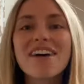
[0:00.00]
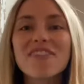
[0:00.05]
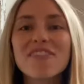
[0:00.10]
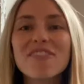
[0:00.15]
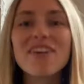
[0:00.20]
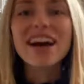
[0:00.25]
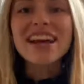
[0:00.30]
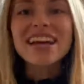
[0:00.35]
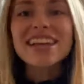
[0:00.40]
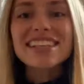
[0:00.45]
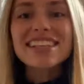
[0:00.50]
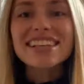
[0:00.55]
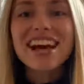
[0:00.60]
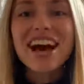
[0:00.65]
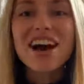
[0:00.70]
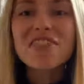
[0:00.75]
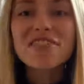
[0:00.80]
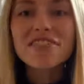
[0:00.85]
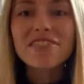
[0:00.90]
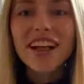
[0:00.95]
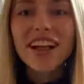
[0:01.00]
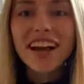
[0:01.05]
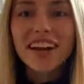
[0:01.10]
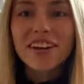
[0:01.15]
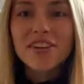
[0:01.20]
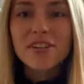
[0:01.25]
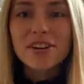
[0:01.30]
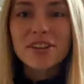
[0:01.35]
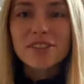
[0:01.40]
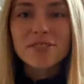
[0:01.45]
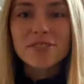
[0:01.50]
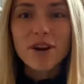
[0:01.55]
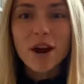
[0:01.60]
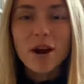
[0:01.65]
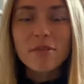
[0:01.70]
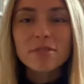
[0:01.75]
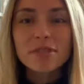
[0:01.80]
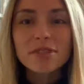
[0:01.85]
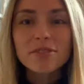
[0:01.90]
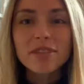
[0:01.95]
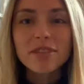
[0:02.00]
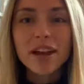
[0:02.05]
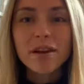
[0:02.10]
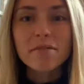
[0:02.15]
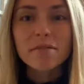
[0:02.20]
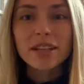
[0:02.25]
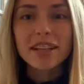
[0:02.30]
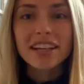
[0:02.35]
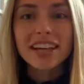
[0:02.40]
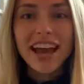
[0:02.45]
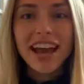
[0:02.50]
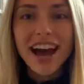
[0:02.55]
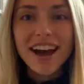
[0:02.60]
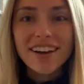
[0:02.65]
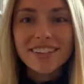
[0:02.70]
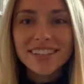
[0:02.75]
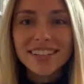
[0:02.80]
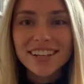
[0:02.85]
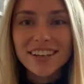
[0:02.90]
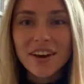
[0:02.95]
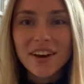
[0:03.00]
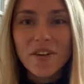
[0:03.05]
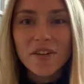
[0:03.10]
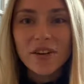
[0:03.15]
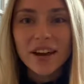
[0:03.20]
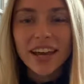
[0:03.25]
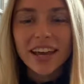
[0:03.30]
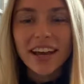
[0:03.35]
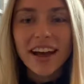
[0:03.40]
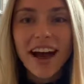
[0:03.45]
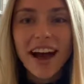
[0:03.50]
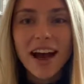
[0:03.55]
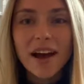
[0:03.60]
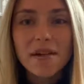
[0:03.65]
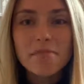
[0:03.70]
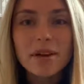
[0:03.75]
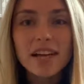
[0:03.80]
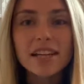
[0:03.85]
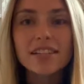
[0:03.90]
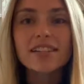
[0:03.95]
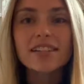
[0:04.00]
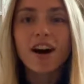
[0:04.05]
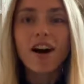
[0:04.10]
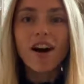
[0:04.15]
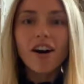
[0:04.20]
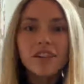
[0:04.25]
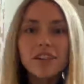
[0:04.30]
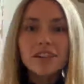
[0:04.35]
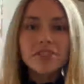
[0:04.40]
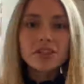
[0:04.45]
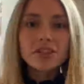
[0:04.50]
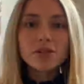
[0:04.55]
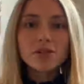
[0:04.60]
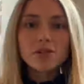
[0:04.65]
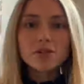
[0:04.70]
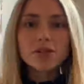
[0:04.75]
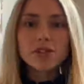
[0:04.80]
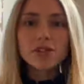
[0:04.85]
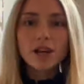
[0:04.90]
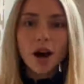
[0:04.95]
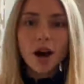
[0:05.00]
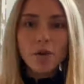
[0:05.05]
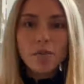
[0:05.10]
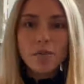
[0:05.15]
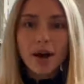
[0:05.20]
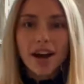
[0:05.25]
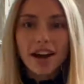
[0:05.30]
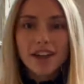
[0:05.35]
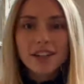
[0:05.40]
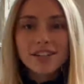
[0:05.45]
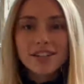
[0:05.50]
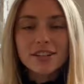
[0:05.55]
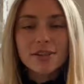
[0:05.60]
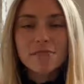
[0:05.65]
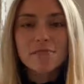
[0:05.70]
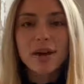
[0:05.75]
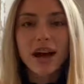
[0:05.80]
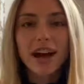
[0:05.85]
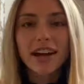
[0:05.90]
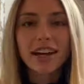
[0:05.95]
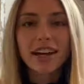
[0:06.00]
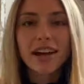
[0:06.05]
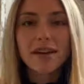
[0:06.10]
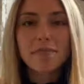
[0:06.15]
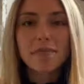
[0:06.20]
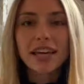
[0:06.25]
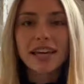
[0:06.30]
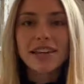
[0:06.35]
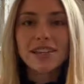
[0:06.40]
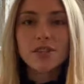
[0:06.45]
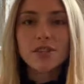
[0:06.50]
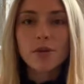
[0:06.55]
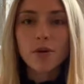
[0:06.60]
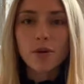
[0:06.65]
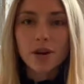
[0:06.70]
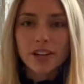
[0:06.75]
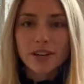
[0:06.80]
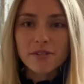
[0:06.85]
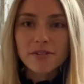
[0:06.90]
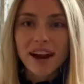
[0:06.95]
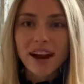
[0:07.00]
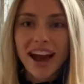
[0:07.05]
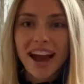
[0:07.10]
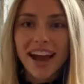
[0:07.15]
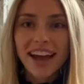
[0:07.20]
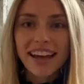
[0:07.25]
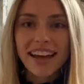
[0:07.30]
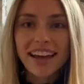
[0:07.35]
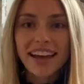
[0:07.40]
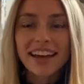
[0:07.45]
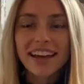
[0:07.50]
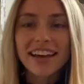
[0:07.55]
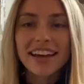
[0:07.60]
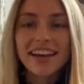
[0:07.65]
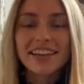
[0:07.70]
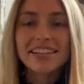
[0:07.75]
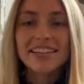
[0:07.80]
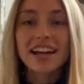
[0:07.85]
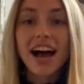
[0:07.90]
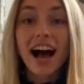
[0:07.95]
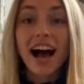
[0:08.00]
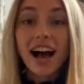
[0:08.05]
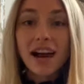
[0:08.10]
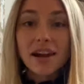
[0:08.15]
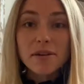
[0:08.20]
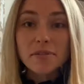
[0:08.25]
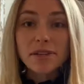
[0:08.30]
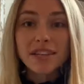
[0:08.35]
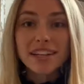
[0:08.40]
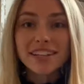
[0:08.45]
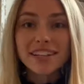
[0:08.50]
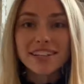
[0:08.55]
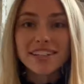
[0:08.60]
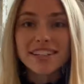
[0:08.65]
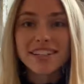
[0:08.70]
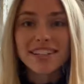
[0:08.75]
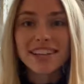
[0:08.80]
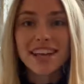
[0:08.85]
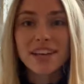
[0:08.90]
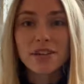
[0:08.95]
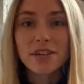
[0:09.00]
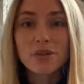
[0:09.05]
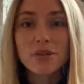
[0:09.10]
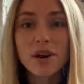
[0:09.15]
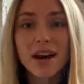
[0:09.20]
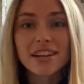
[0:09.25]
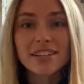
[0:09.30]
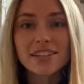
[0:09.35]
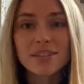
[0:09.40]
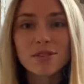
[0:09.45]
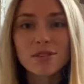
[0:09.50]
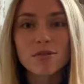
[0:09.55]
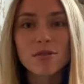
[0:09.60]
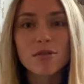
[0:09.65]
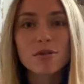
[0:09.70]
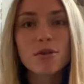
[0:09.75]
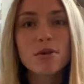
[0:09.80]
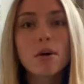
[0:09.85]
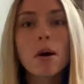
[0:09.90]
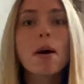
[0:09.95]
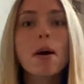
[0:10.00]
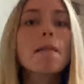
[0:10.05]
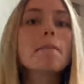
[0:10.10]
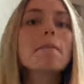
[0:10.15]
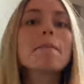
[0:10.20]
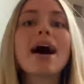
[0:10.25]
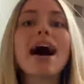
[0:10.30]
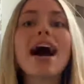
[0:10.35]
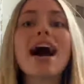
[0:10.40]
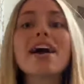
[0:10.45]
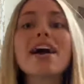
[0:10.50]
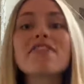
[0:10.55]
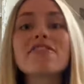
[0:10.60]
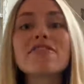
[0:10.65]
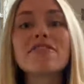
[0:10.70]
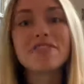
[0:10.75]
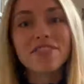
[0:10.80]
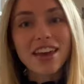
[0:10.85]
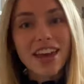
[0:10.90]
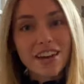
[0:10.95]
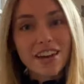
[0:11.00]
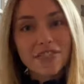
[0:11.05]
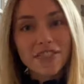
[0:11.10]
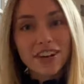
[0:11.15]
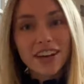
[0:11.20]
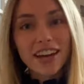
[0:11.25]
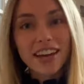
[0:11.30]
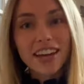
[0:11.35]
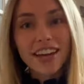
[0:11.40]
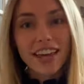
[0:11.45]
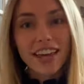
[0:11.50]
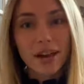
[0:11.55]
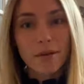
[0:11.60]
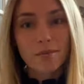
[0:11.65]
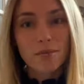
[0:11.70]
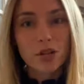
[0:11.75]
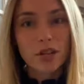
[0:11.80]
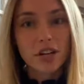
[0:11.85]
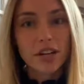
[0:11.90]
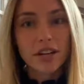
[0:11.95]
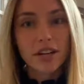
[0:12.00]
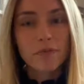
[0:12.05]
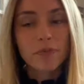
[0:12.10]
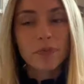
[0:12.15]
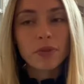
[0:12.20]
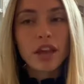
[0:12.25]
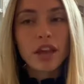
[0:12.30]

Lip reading: What is up, Flying Horse Farms family? How's it going? I miss all of you so much. My name is Courtney Ray, and I'm here to take you guys through my favorite camp treat.